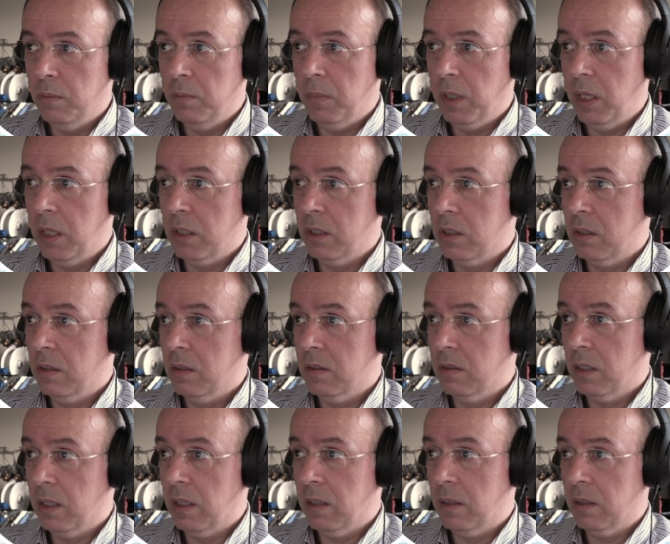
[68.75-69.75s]
Insert
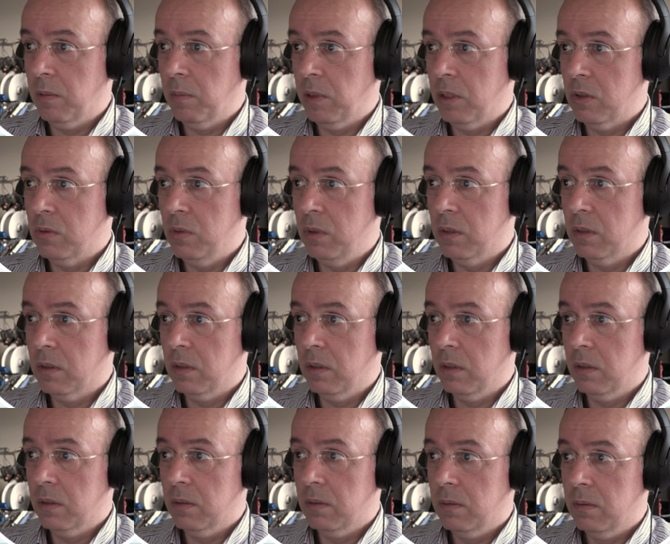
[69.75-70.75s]
menu,
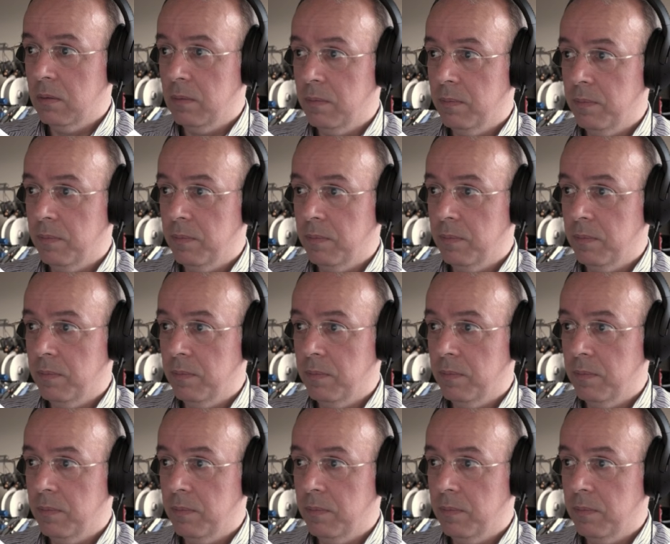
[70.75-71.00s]
specifically